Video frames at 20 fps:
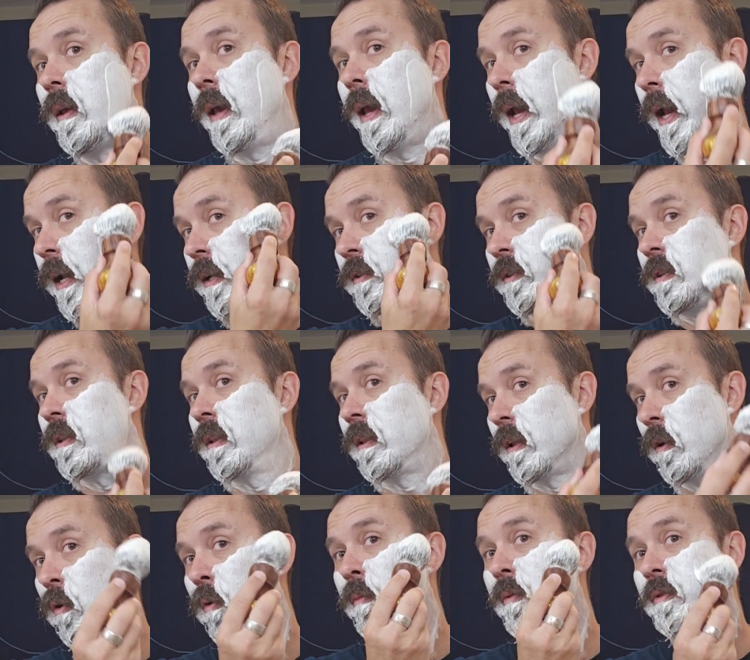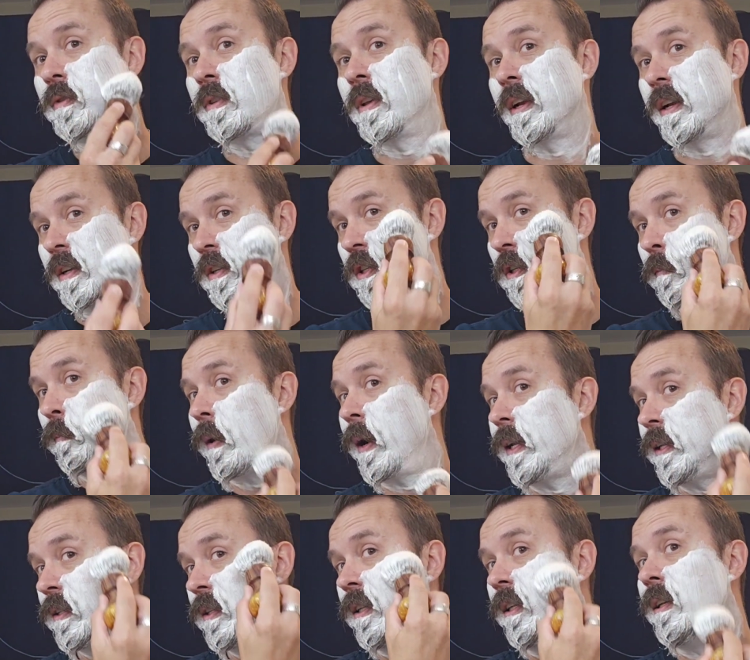adds almost like a
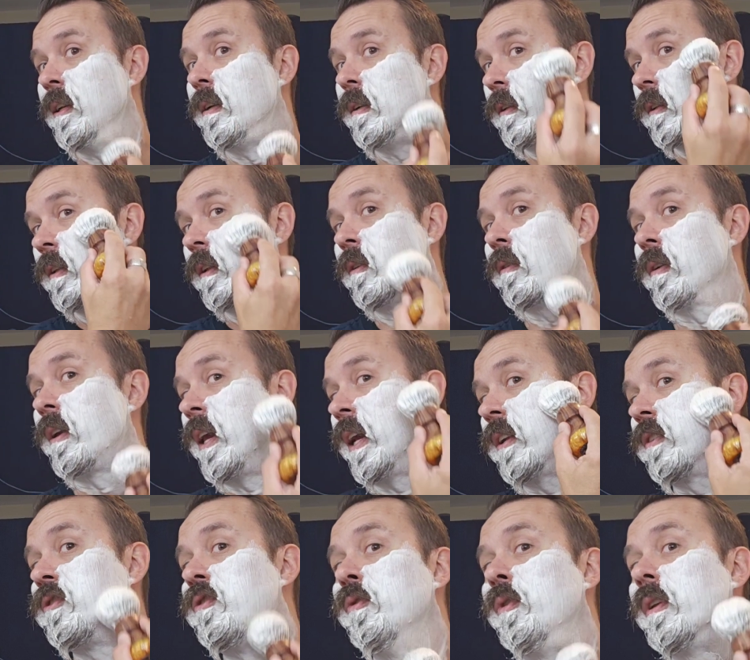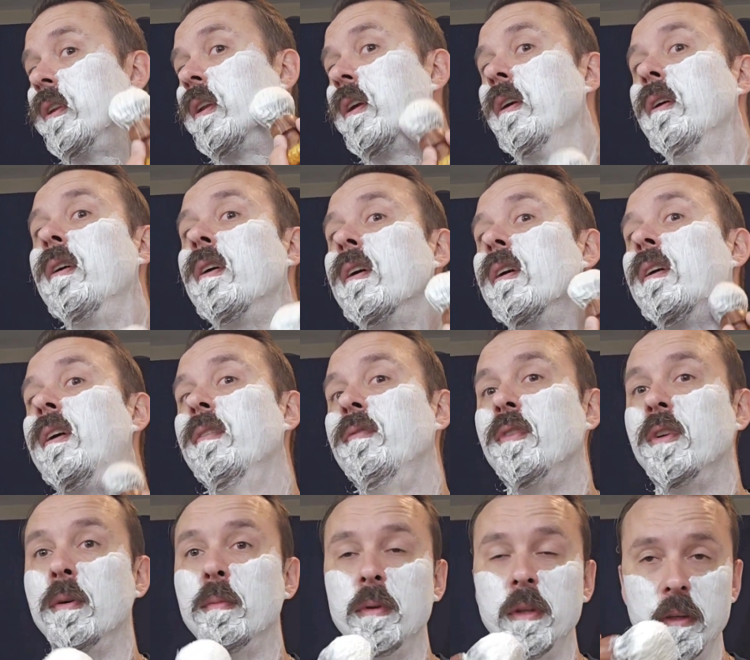spicy little kick to it, if
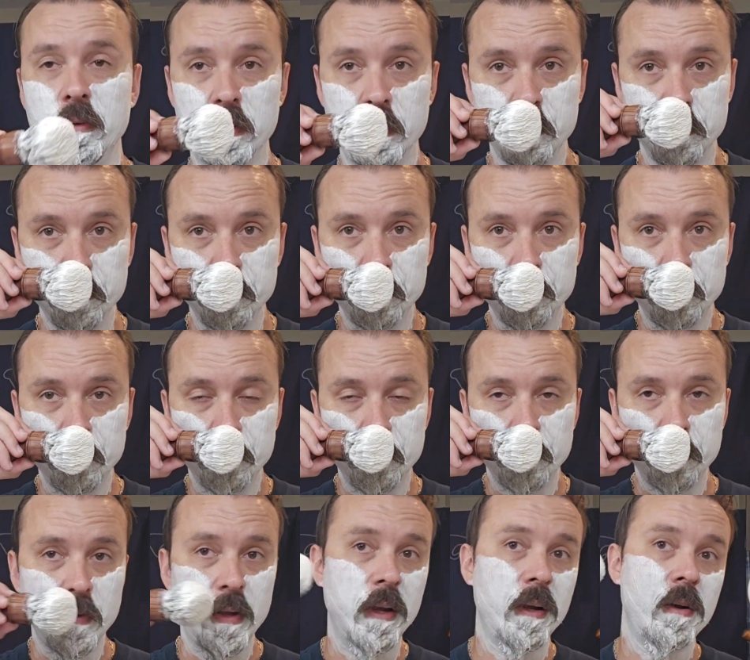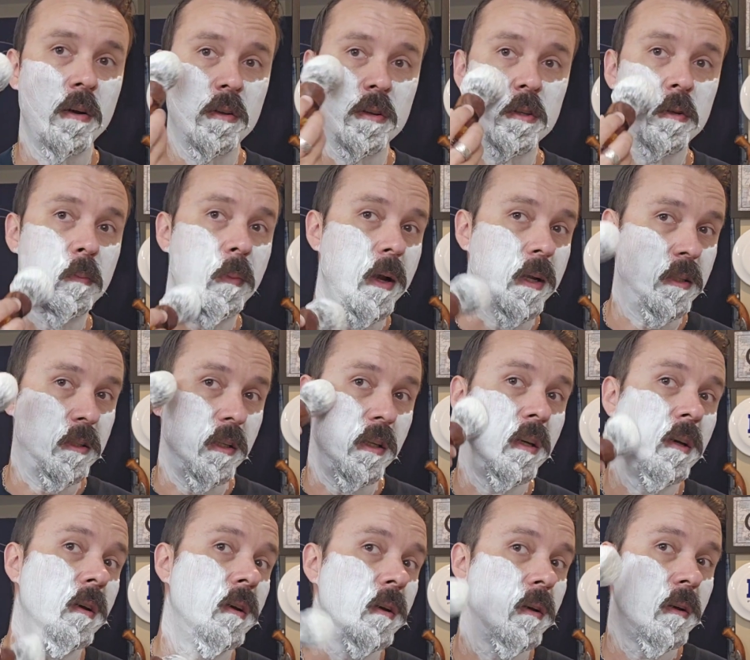you can believe it. I call it
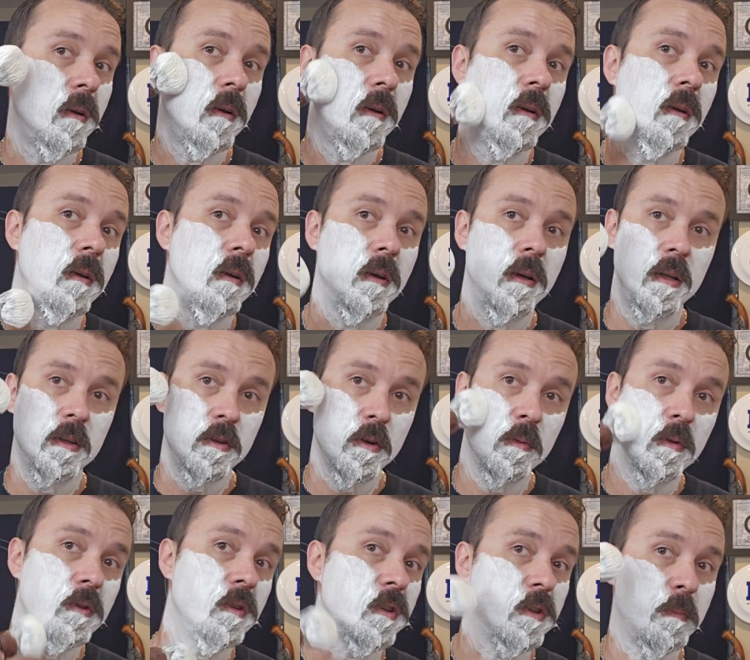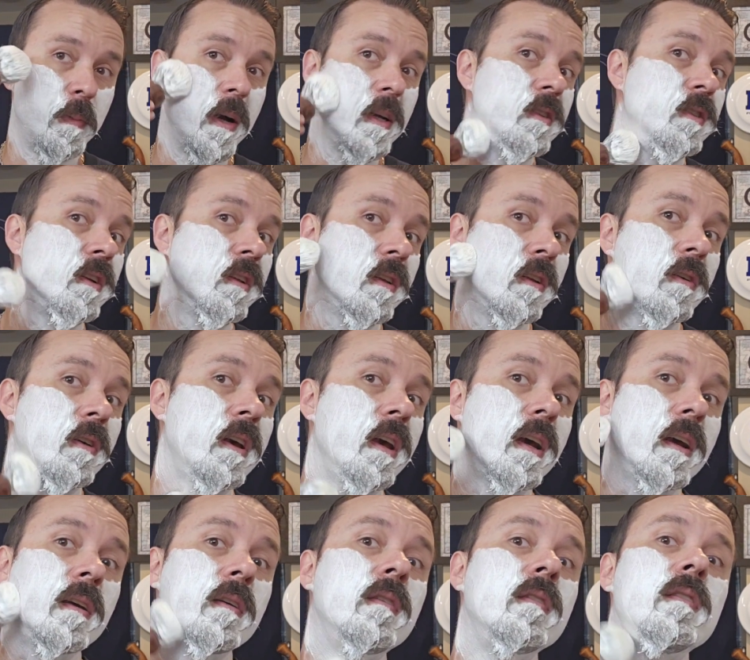spicy. It's almost a spicy little
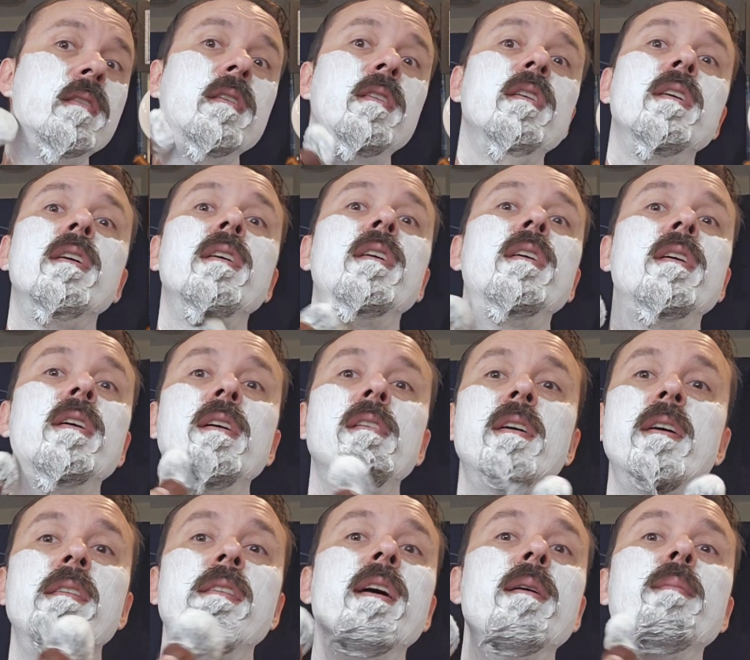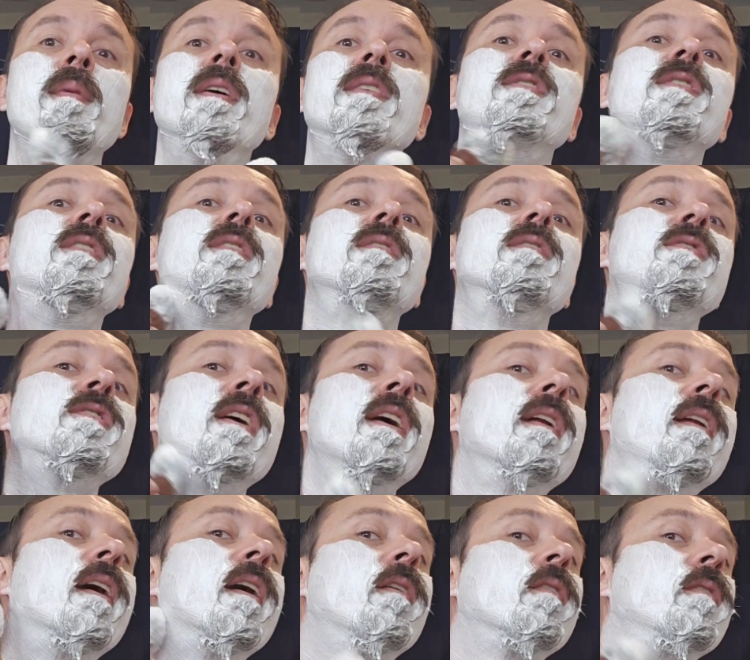kick that makes it
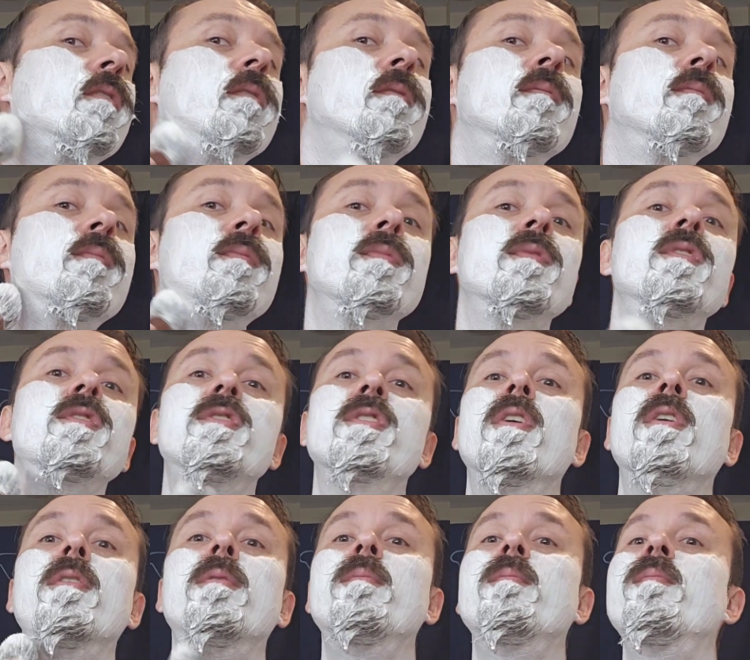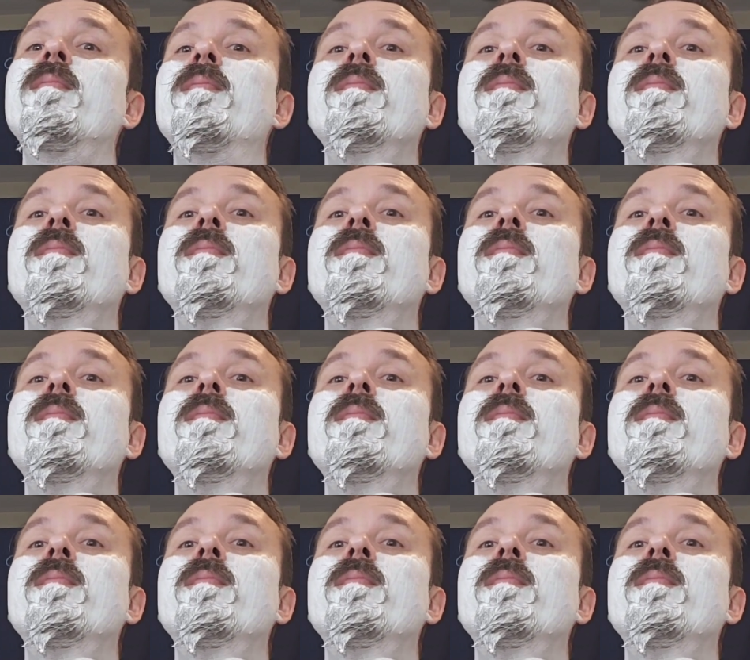stand out. So,